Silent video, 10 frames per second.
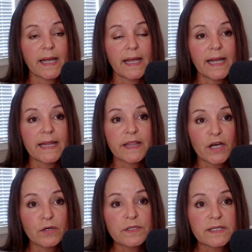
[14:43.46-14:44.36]
In
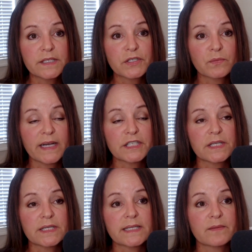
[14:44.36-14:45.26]
those
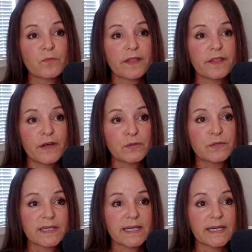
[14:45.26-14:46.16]
situations and with those
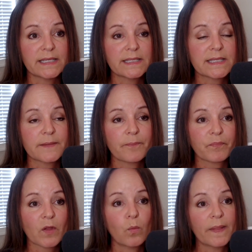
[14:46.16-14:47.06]
kids,
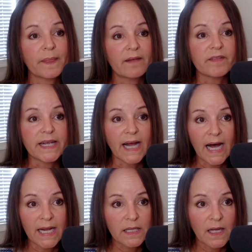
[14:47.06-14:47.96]
when they've
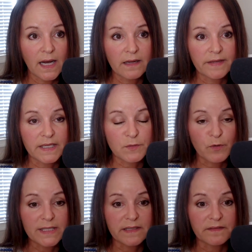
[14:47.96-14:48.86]
got a lot of
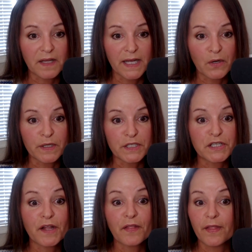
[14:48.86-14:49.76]
expressive language,
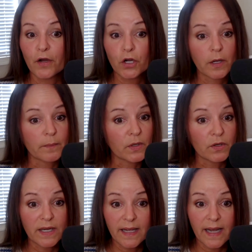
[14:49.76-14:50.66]
they're
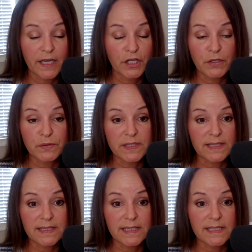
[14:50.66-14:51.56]
communicating using
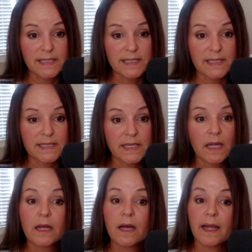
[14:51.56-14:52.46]
sentences,
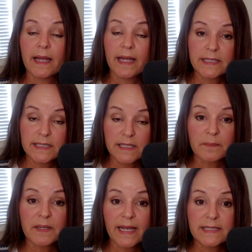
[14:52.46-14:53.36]
In some
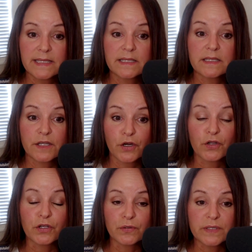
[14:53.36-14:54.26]
cases, they're
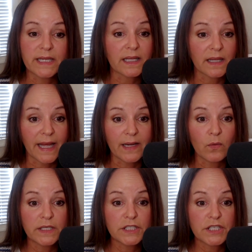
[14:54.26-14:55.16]
using
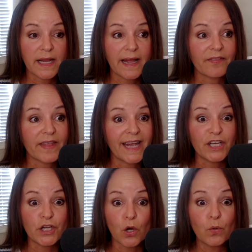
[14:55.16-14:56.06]
language and they
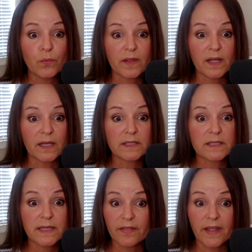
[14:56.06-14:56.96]
know
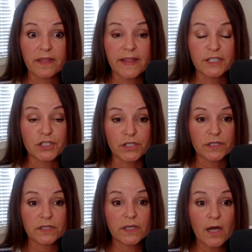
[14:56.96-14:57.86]
things that they
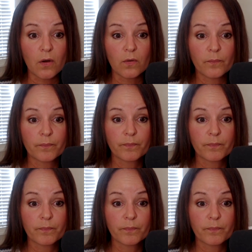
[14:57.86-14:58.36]
shouldn't know.